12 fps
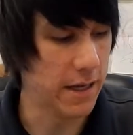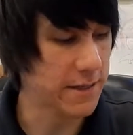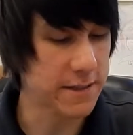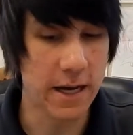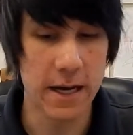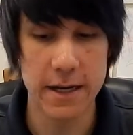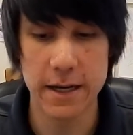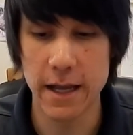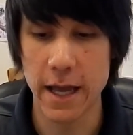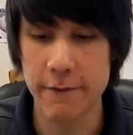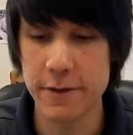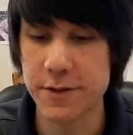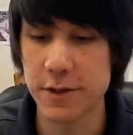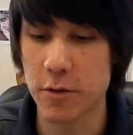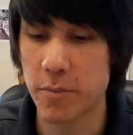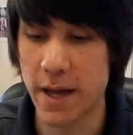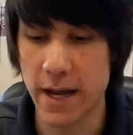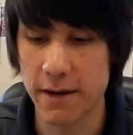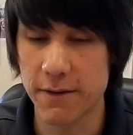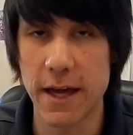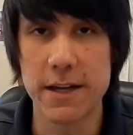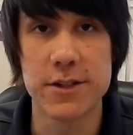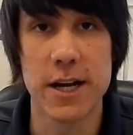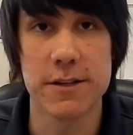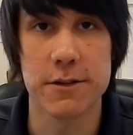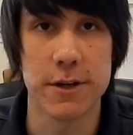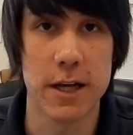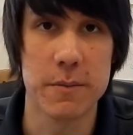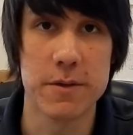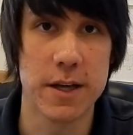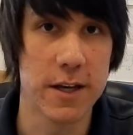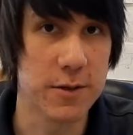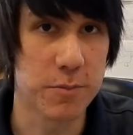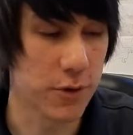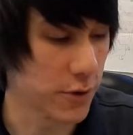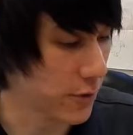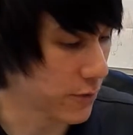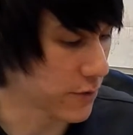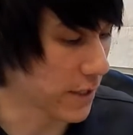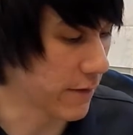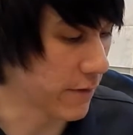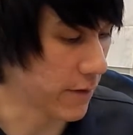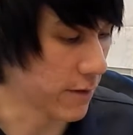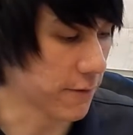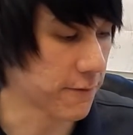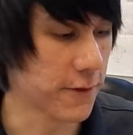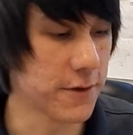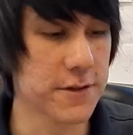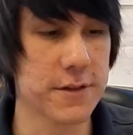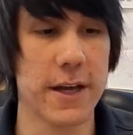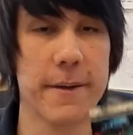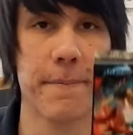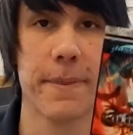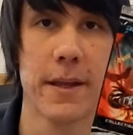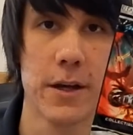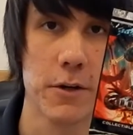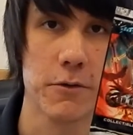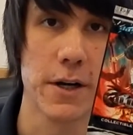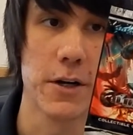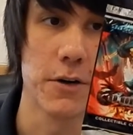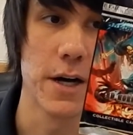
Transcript: It's on every single pack that Jasco Games has produced, even their first set, Red